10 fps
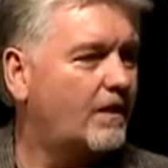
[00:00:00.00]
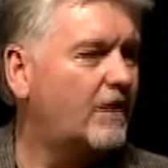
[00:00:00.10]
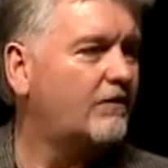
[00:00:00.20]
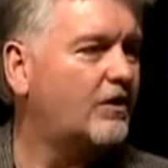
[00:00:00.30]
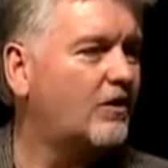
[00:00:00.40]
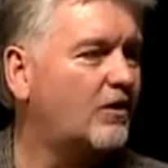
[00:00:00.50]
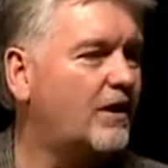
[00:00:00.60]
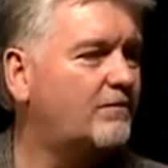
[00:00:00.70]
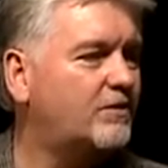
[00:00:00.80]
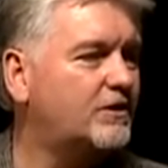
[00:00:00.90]
that every
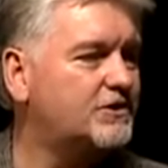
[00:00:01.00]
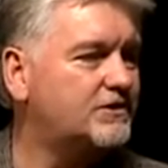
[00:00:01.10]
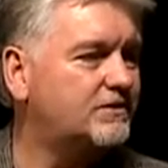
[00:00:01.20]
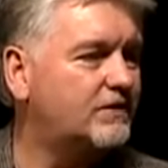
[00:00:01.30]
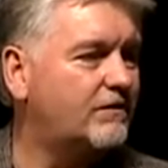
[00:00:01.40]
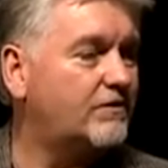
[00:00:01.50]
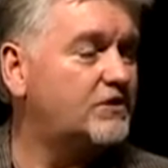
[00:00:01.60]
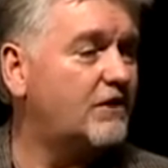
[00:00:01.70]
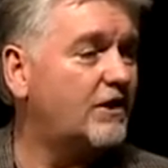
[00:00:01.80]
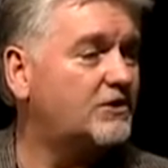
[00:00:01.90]
girl I pushed, every
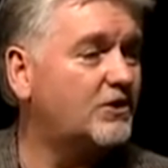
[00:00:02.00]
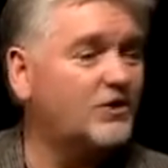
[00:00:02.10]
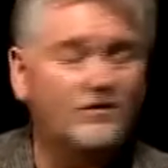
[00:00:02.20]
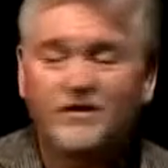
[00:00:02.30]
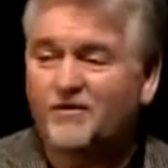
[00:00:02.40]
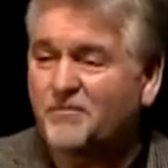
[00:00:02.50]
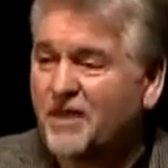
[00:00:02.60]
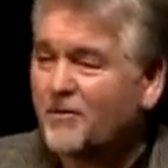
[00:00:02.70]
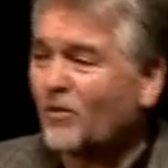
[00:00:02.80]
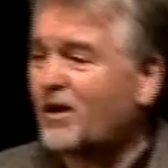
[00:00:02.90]
chair I turned over, and every
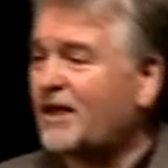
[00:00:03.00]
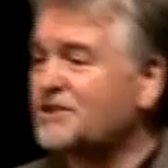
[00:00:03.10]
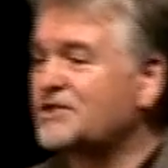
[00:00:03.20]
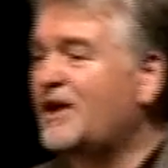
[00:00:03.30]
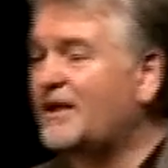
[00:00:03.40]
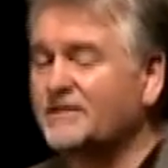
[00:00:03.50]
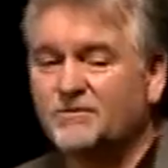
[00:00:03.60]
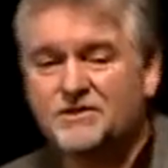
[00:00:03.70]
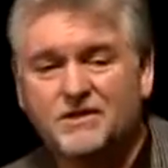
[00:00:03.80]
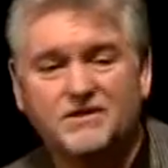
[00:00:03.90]
paper wad I shot,
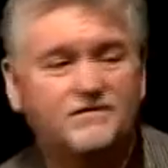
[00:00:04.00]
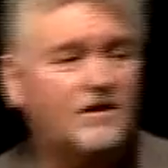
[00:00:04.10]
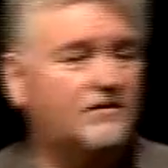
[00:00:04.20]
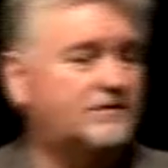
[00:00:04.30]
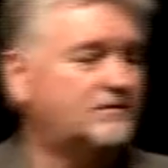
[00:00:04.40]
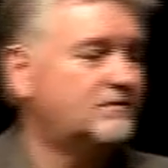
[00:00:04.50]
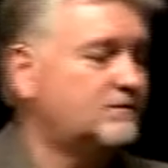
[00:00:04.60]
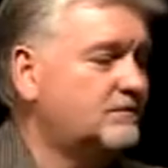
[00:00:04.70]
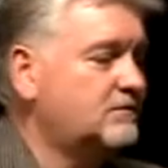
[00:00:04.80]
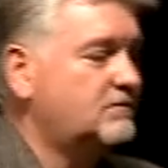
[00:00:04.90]
it was his fault,
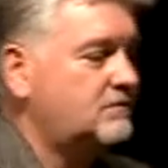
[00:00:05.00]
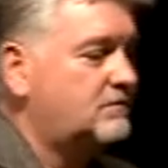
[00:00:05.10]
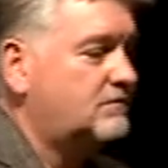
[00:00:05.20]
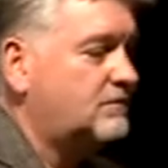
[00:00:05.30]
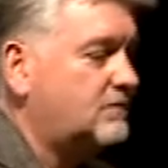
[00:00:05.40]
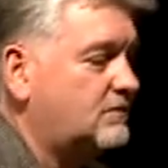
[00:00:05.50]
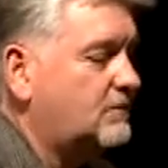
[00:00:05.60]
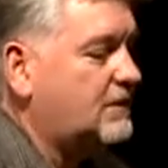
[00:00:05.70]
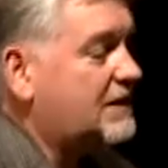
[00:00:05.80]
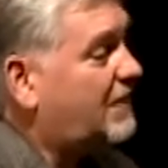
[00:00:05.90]

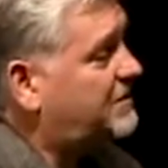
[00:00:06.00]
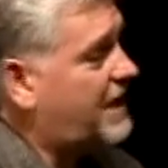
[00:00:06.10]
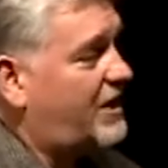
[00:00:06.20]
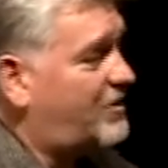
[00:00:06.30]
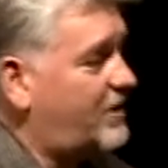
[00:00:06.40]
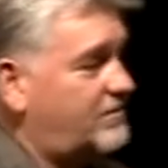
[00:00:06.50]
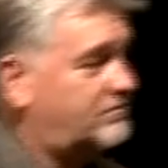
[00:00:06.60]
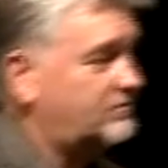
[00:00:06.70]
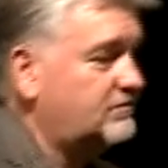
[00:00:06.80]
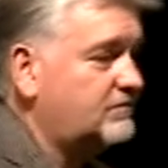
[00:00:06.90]
because I was angry.
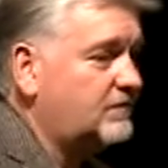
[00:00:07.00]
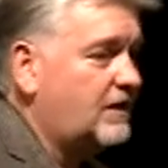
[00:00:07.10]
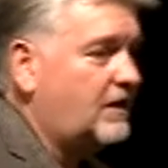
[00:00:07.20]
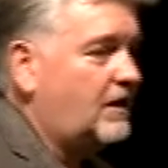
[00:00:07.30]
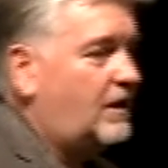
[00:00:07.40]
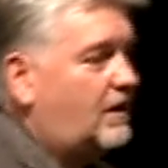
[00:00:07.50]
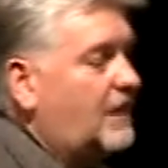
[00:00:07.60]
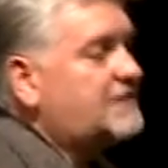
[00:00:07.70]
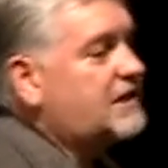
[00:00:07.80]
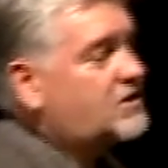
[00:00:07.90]

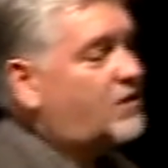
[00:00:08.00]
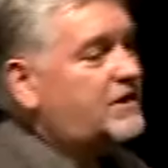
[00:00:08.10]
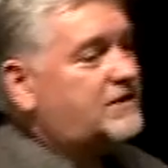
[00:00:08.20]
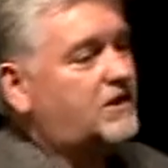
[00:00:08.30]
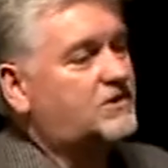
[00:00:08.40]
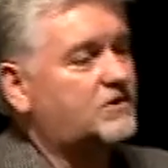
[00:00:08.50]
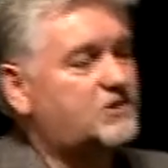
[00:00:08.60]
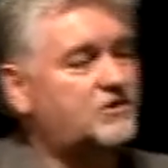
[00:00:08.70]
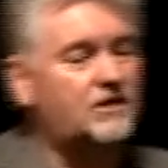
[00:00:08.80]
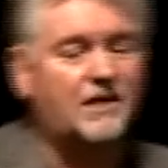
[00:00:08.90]
That 6th grade teacher
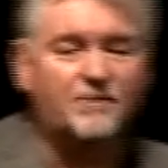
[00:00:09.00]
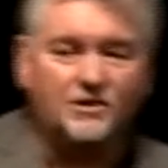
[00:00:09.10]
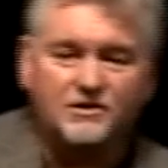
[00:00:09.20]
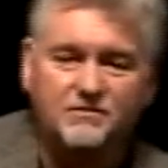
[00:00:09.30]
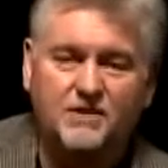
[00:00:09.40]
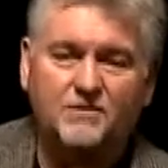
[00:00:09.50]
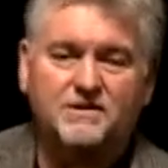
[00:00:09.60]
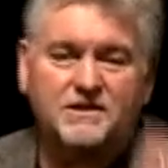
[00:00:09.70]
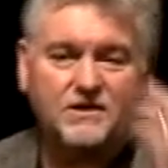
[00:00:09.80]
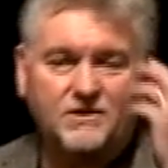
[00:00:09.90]
stood up and looked at me
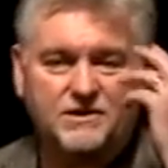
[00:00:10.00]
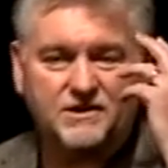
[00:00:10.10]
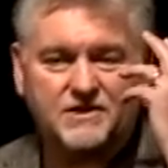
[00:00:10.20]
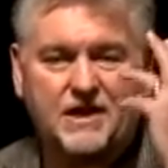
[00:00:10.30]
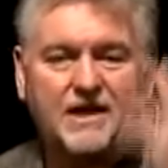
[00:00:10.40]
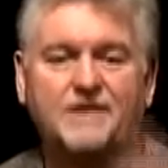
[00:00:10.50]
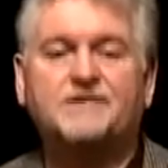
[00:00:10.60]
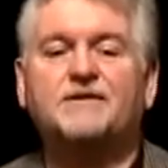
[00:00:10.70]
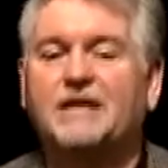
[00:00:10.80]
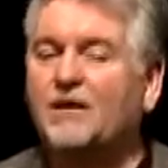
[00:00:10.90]
with tears in his
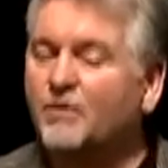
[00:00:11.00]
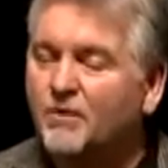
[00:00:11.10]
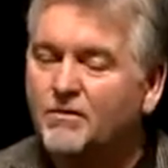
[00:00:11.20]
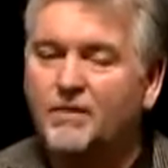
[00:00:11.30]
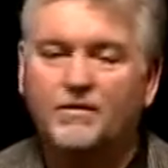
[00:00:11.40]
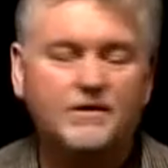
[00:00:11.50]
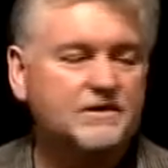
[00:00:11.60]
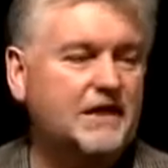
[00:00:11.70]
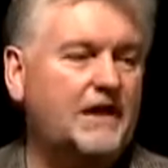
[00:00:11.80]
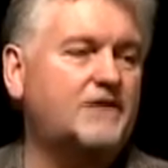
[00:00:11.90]
eyes, and I will remember
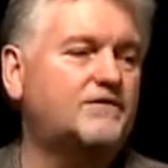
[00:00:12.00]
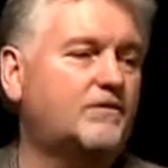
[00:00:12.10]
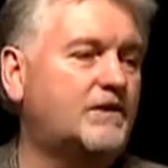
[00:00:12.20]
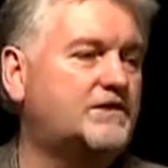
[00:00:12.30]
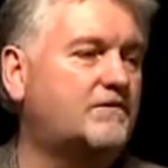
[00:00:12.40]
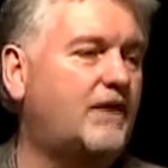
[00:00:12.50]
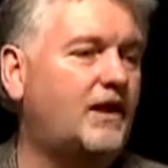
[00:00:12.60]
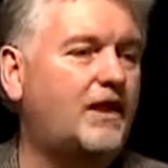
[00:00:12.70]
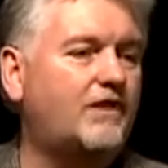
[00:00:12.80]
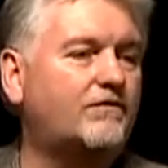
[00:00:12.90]
his eyes for the rest of my
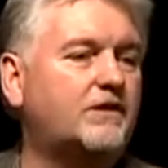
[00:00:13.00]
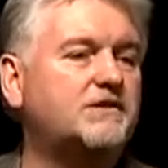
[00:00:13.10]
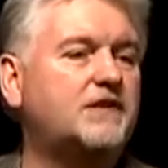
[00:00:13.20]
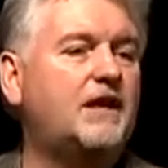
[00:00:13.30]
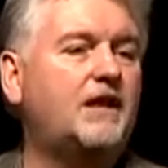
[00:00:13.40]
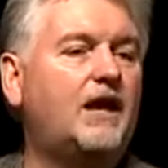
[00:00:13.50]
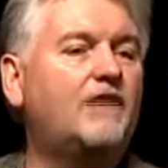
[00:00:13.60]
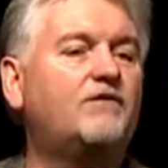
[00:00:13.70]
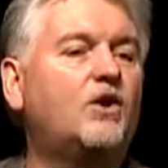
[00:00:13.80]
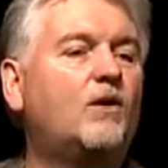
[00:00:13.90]
life when he said,
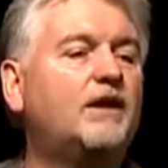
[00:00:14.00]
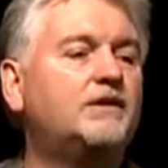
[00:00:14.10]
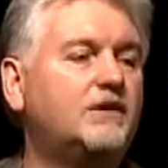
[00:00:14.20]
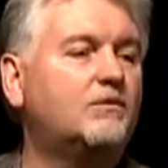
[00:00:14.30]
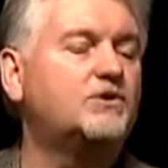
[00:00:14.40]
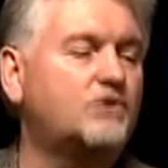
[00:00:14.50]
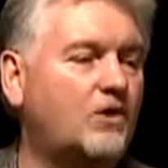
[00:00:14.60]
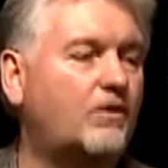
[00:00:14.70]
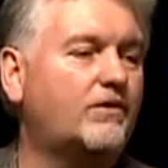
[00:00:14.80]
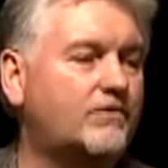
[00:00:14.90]
I have no idea what you're
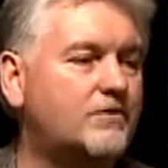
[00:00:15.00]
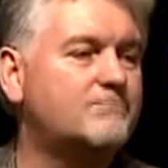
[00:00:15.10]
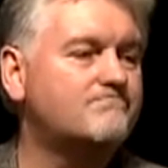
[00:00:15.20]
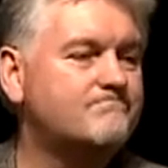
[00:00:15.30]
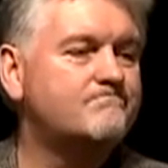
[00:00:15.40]
going through.